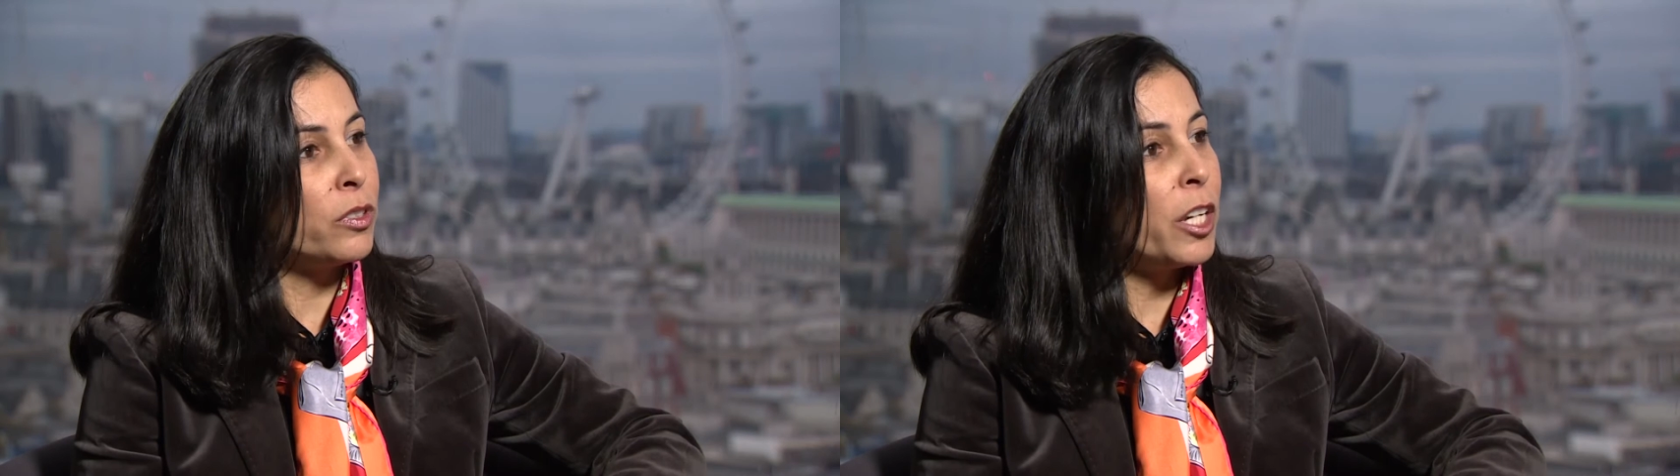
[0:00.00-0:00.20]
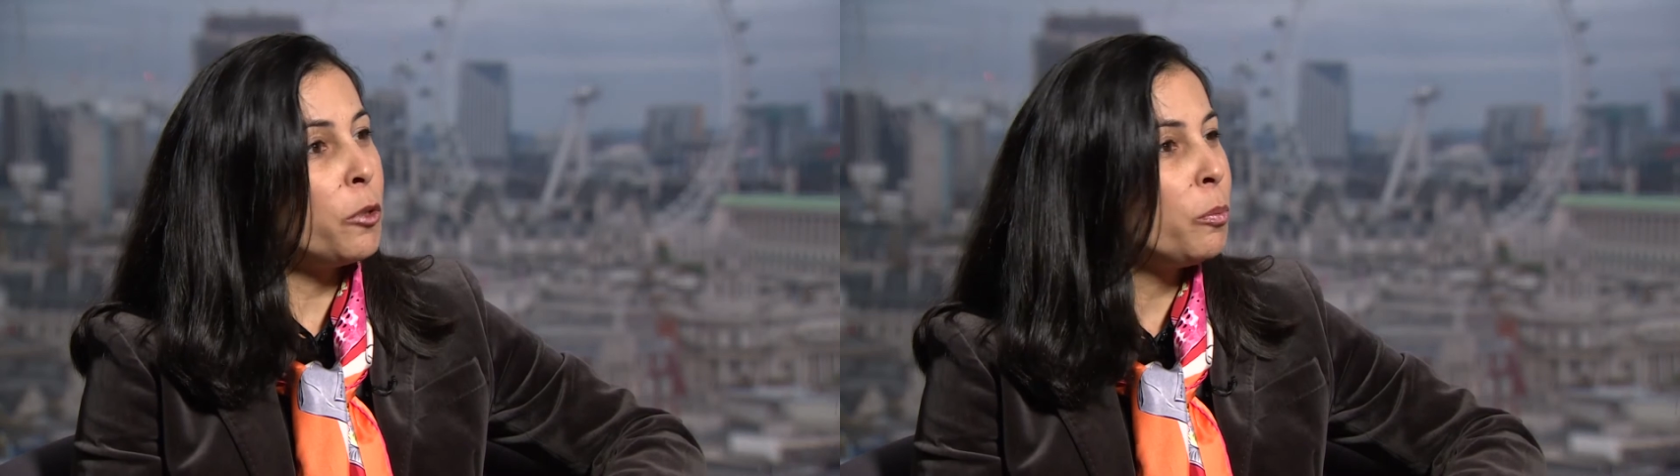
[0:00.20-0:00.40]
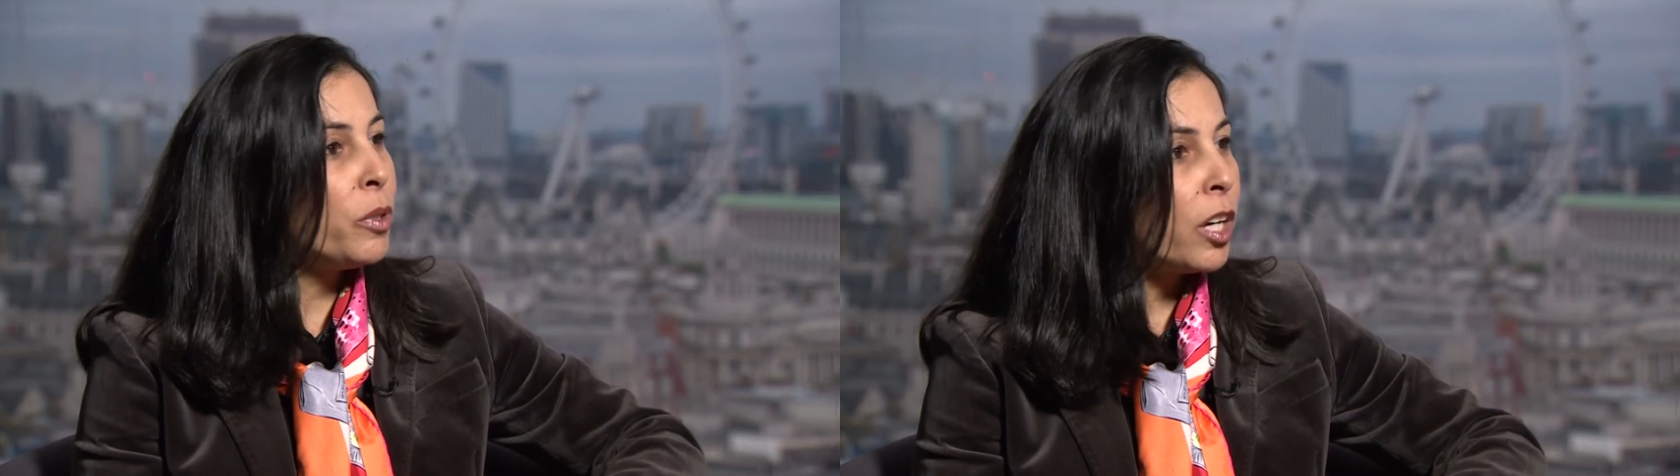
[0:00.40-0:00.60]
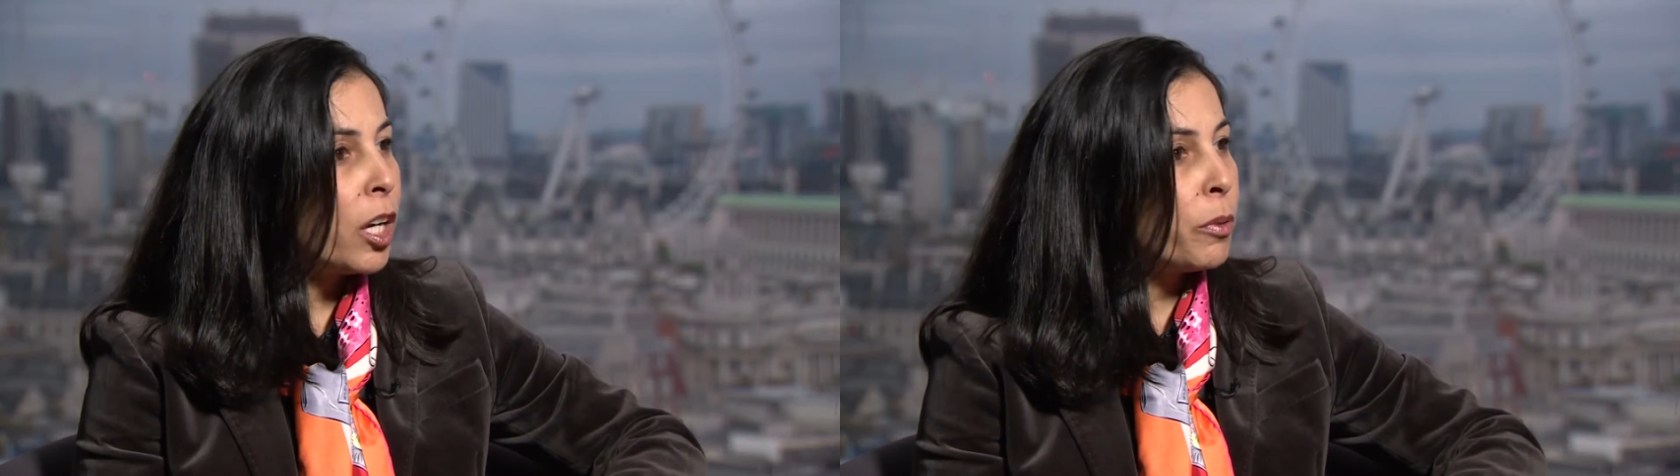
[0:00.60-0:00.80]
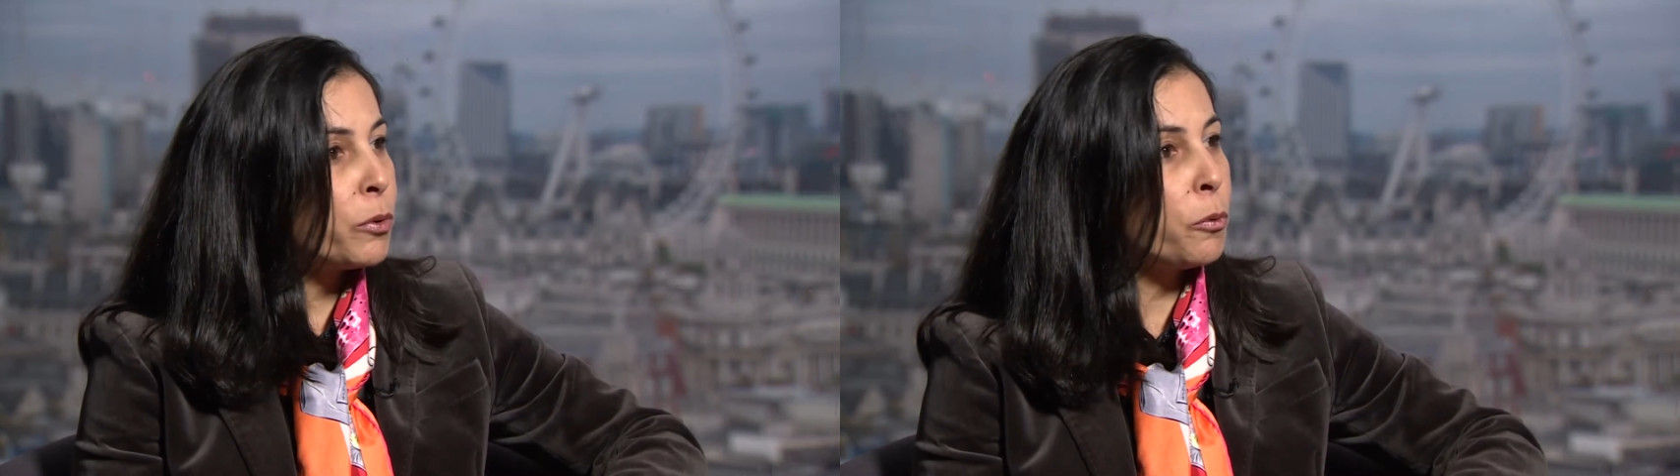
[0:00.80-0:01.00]
they will be
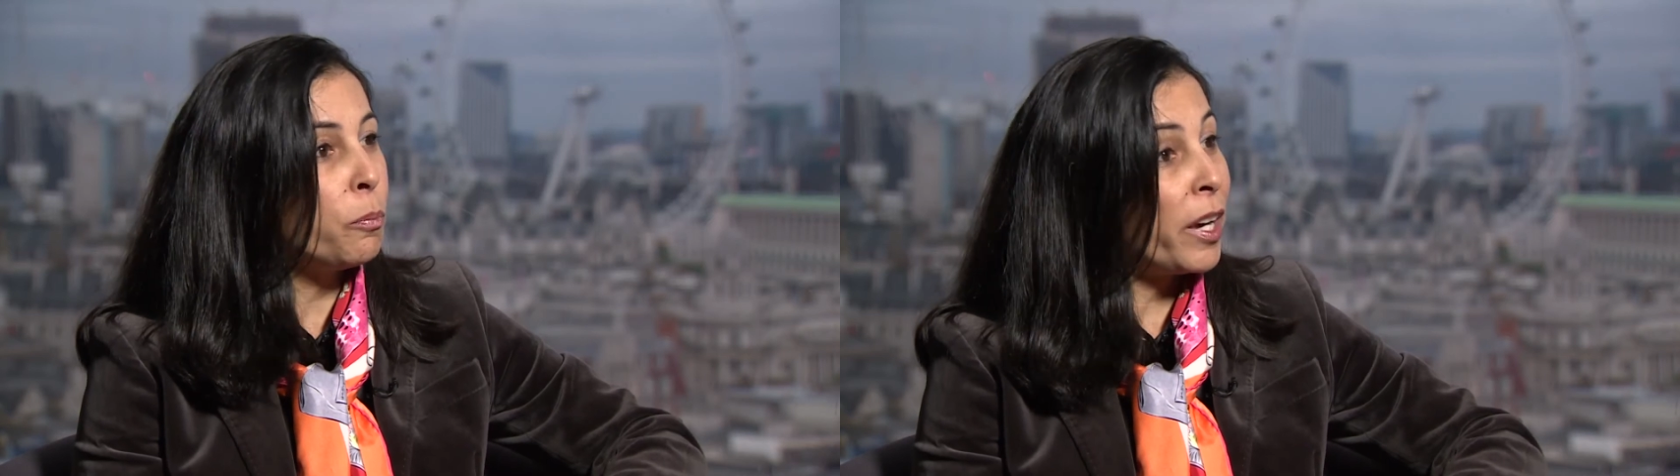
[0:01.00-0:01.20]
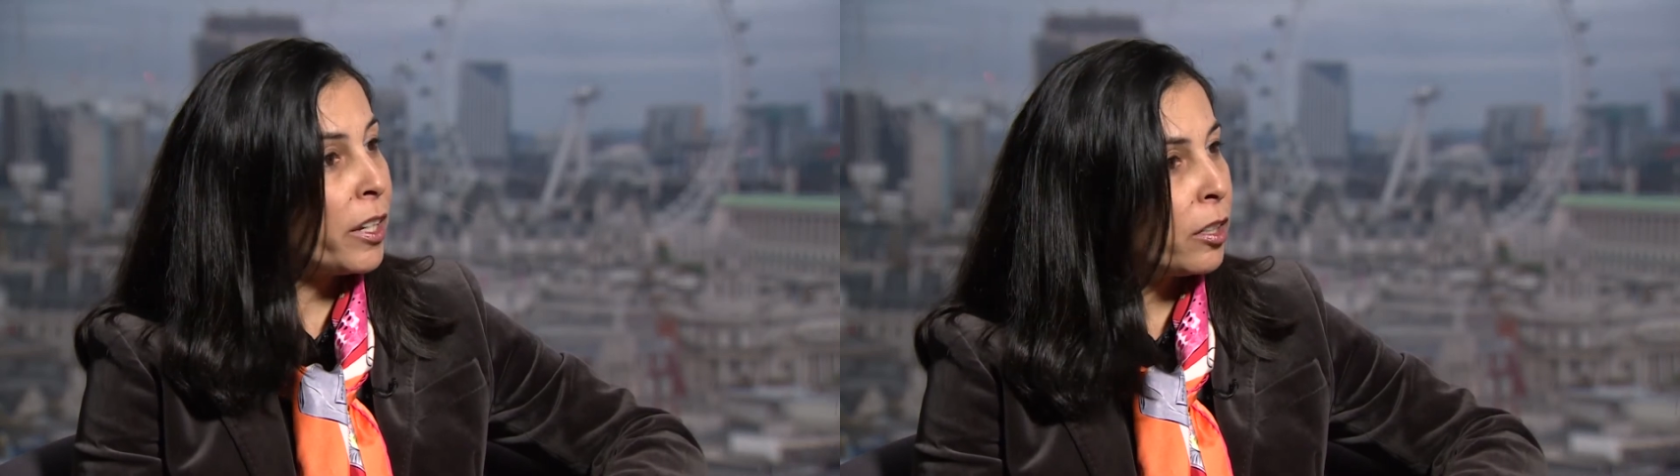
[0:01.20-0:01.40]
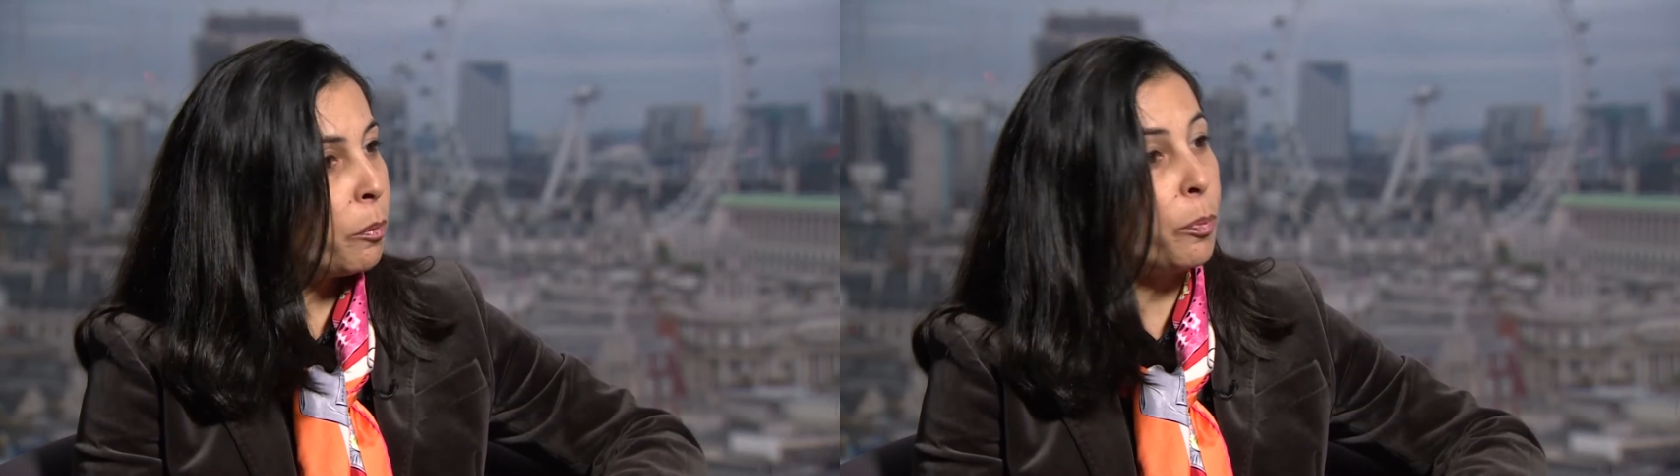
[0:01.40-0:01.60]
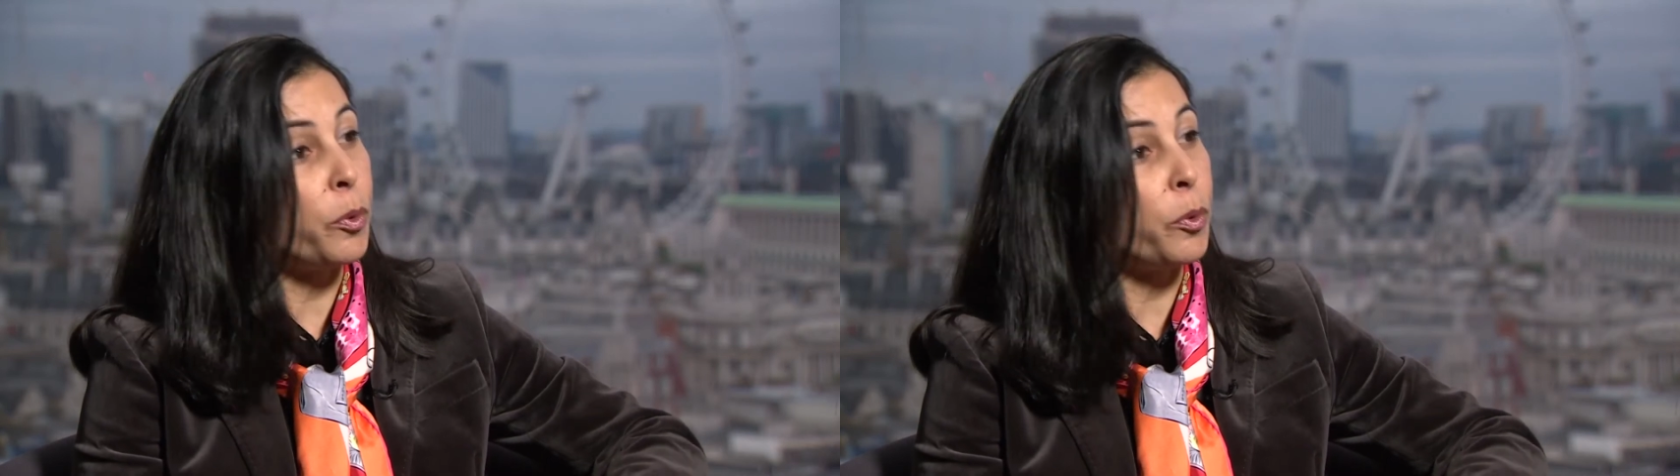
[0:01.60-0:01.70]
able to better